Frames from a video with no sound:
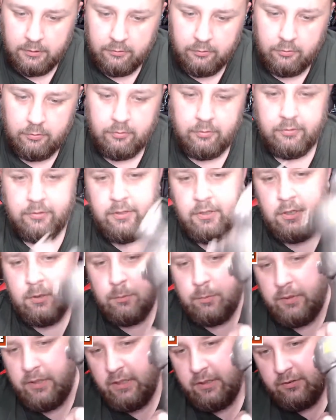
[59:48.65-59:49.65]
So his entire
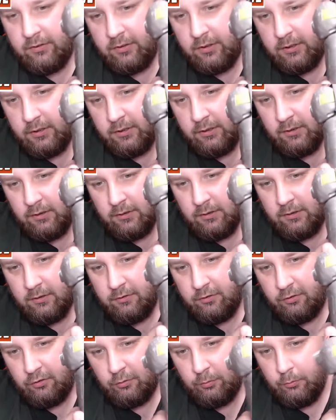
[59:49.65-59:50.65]
backside
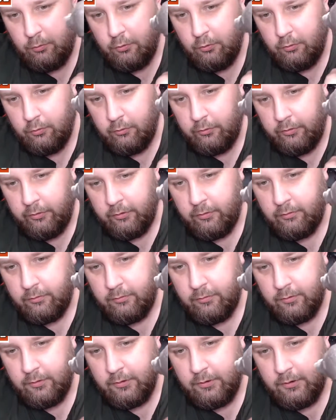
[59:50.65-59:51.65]
is smooth
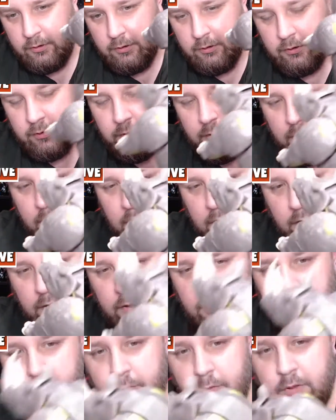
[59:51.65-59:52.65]

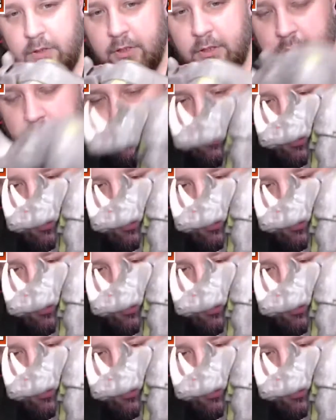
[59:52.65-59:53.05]
and without